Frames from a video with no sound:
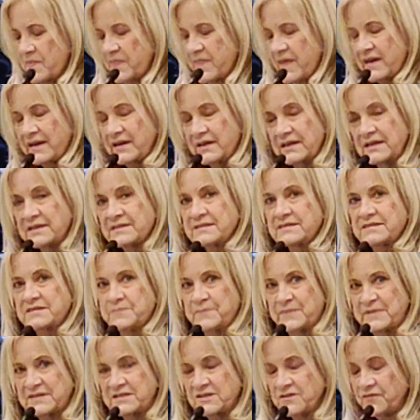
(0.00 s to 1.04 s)
that is
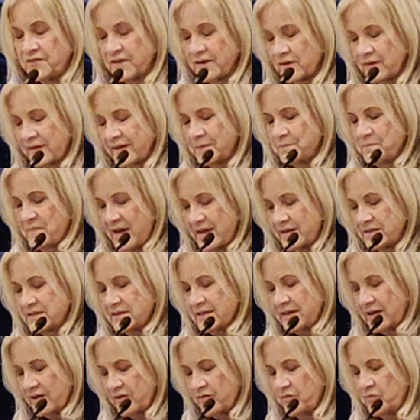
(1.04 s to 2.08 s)
specifically meant to
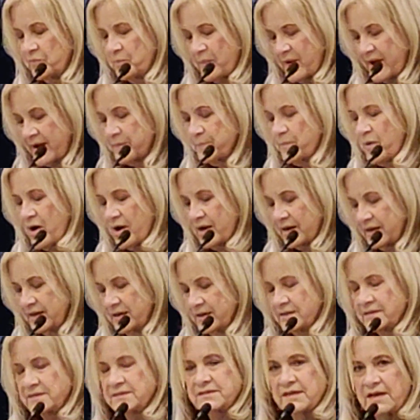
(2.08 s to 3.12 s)
give BIPOC
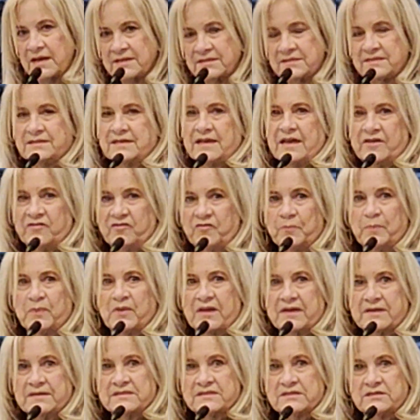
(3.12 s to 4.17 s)
kids a safe
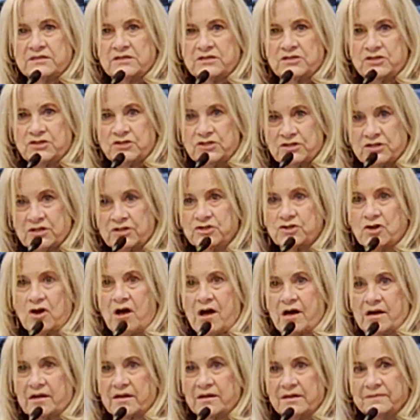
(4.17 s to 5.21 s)
place to
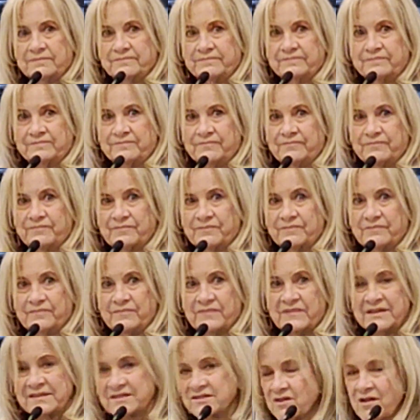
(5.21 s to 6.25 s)
talk.
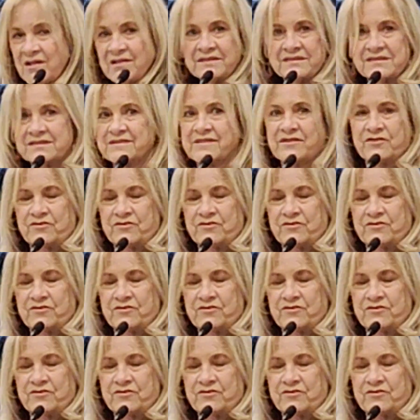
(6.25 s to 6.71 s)
That's all it's